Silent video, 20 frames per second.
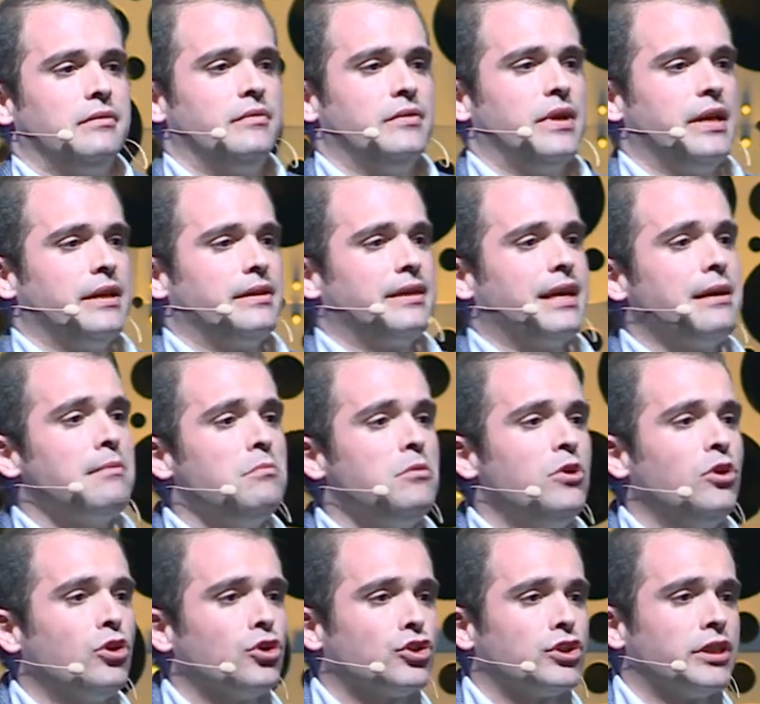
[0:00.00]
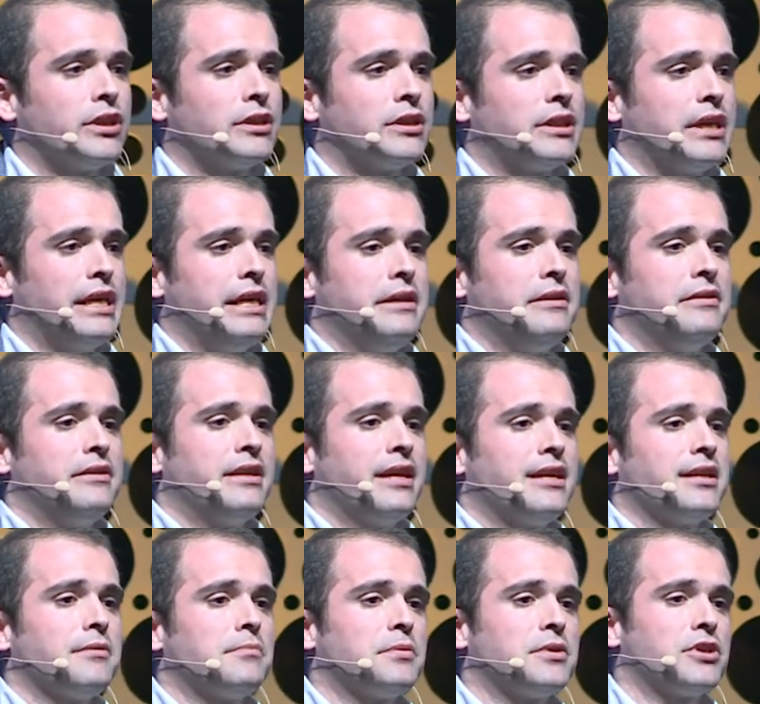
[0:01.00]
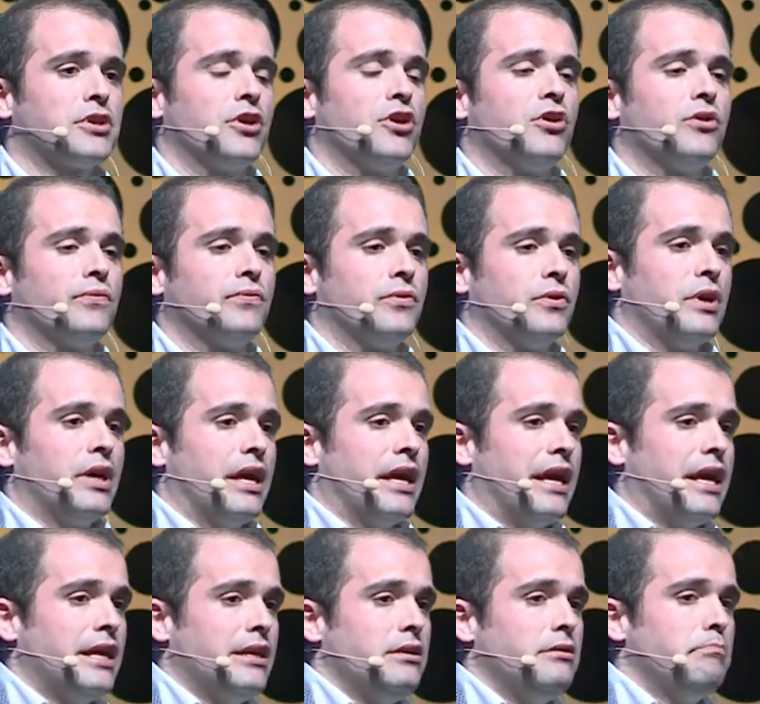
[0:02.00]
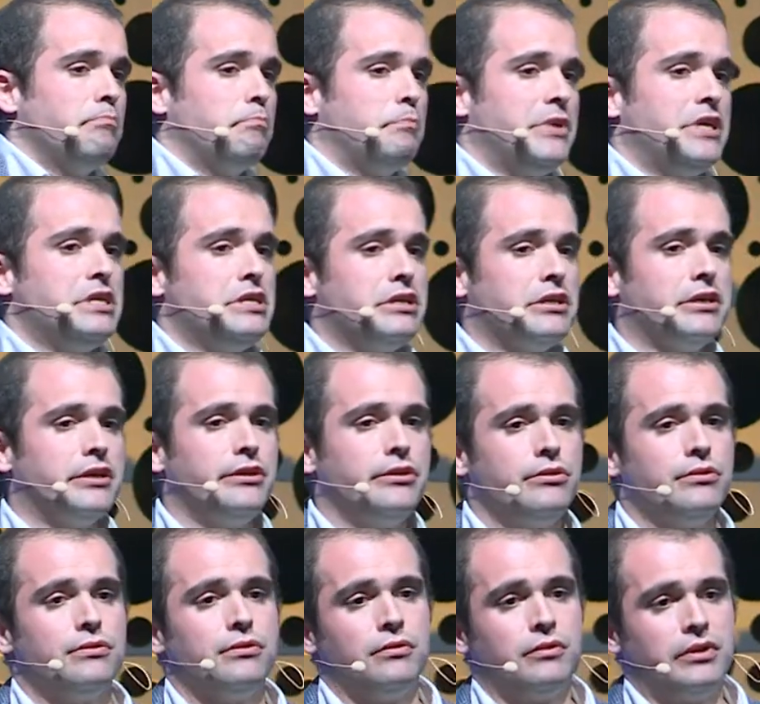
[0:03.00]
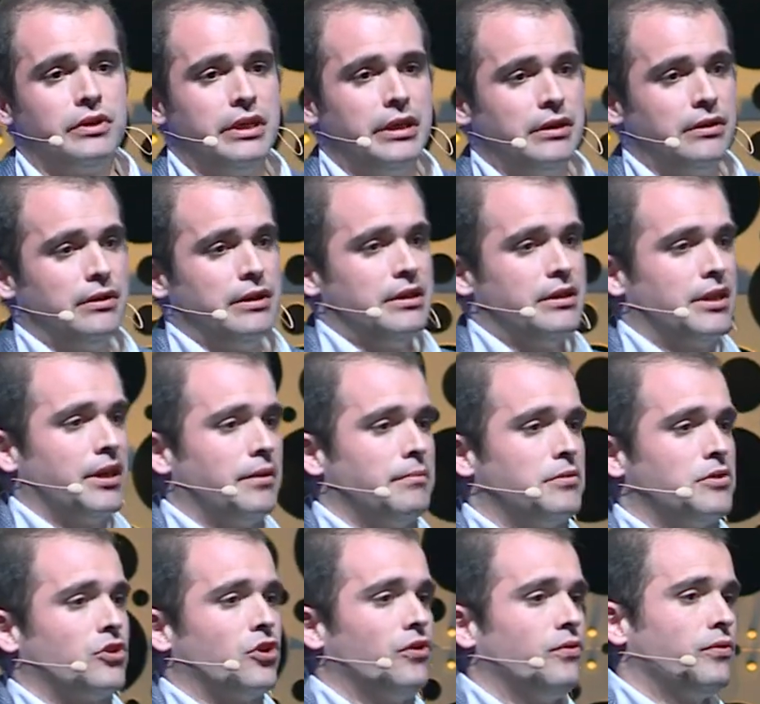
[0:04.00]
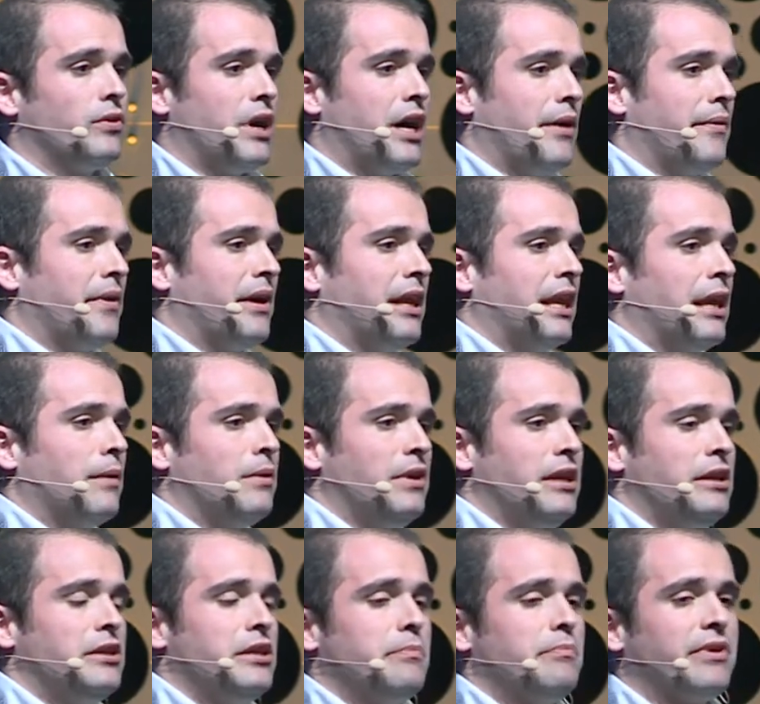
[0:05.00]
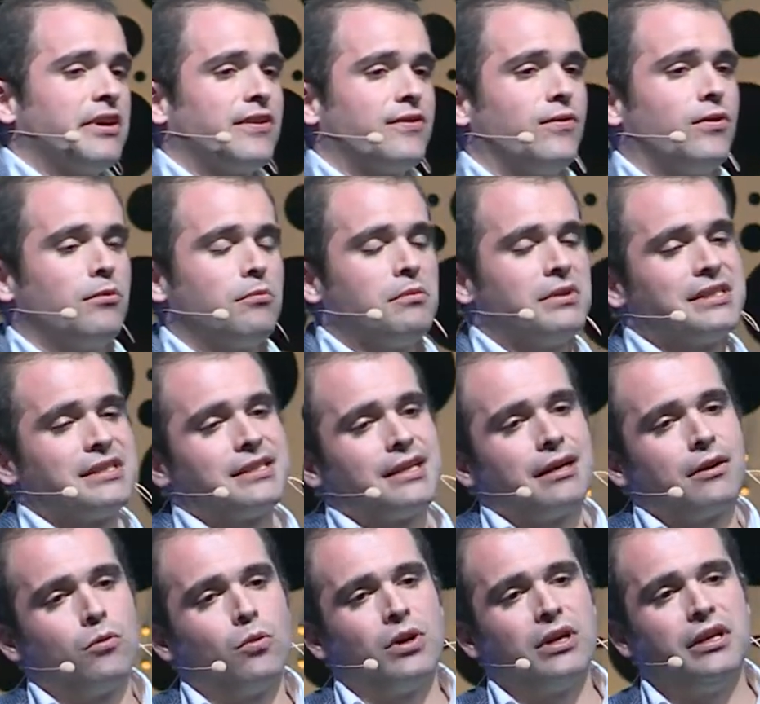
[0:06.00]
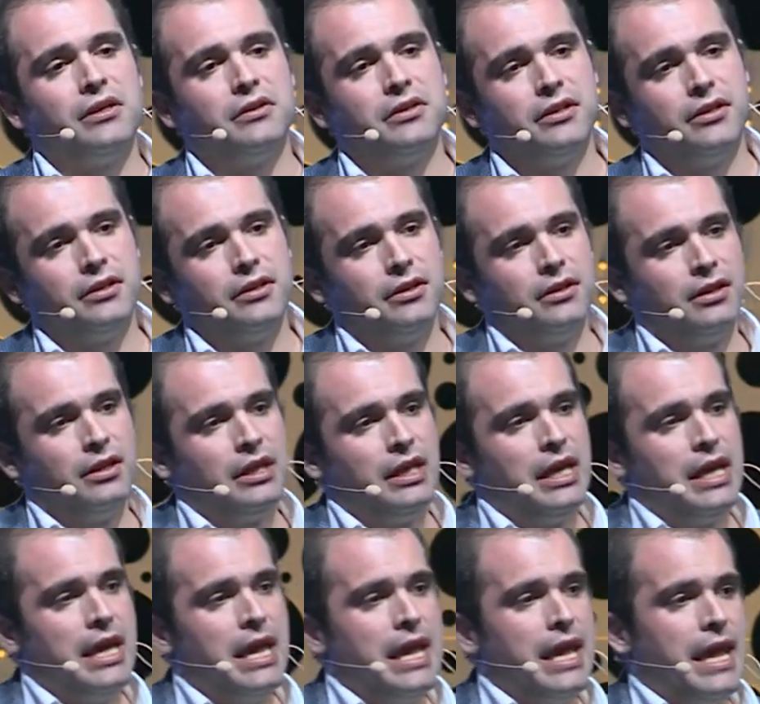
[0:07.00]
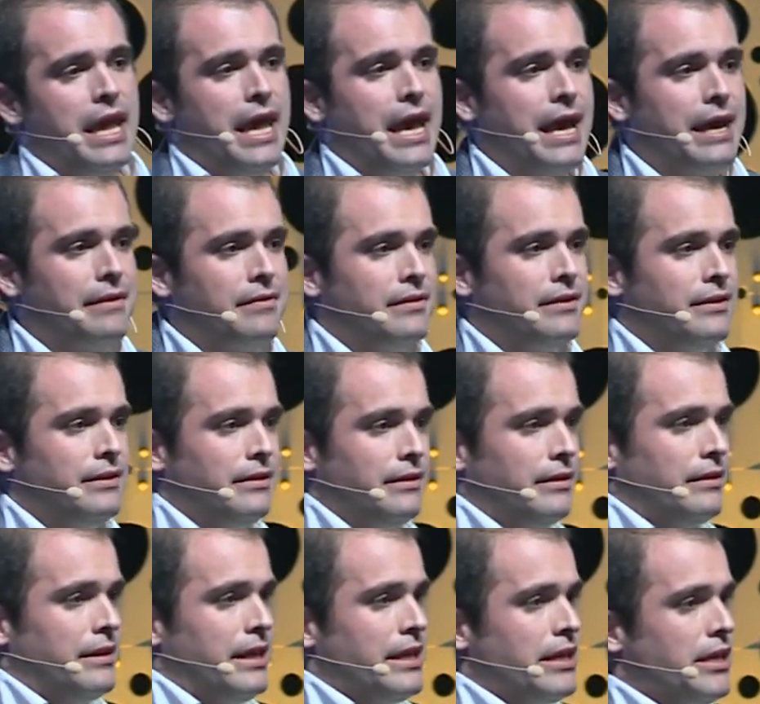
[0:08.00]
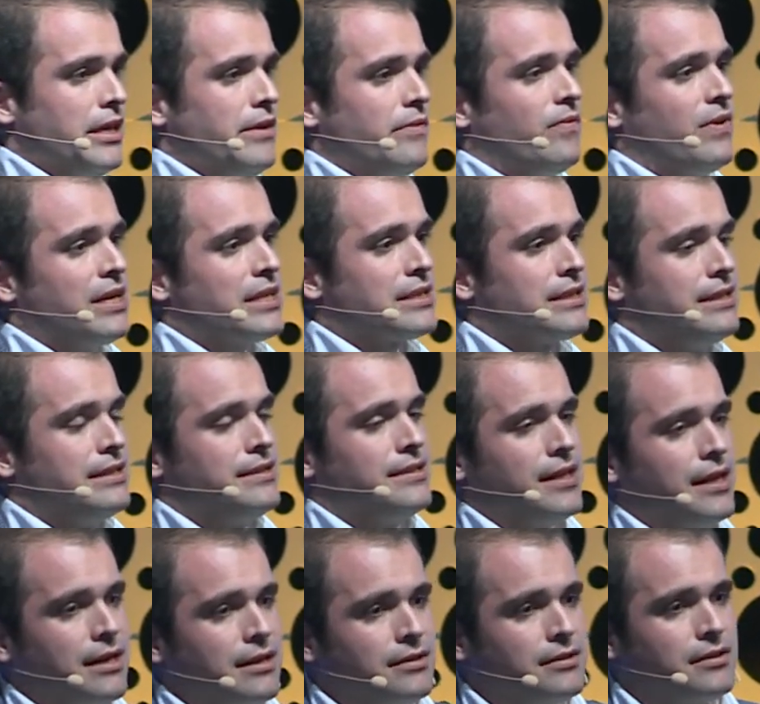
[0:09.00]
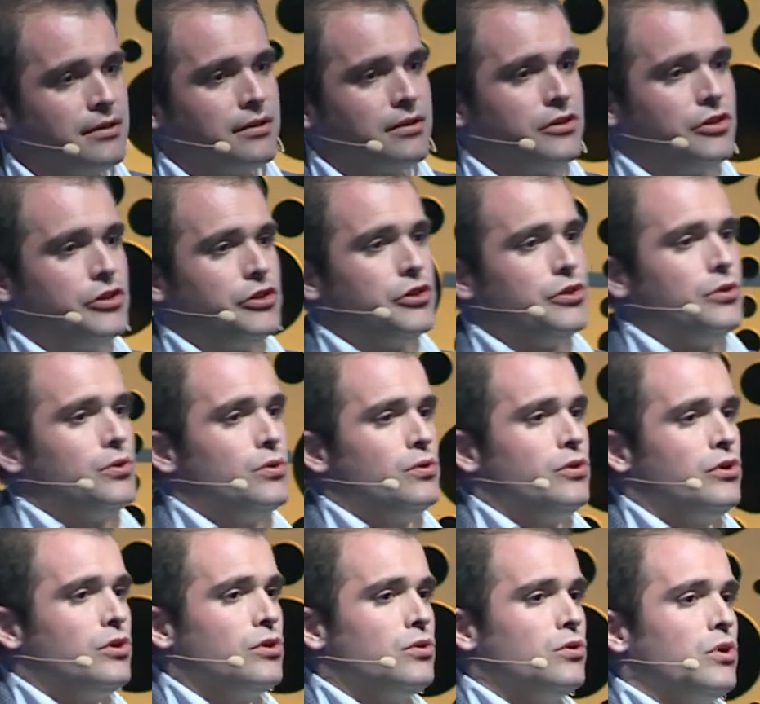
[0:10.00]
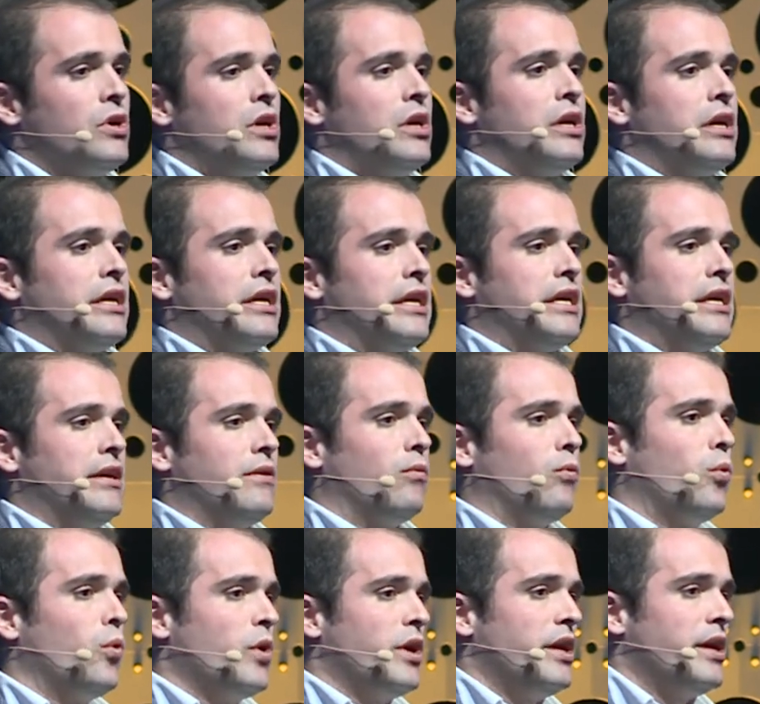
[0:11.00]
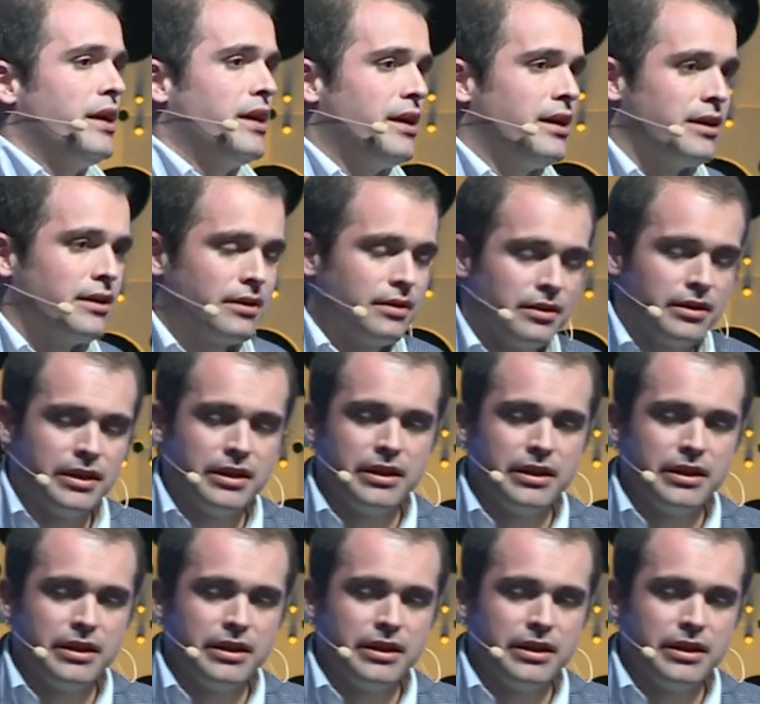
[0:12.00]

the time losses in terms of A P Q, in terms of availability, performance, and quality. And they give us the chance to know if we are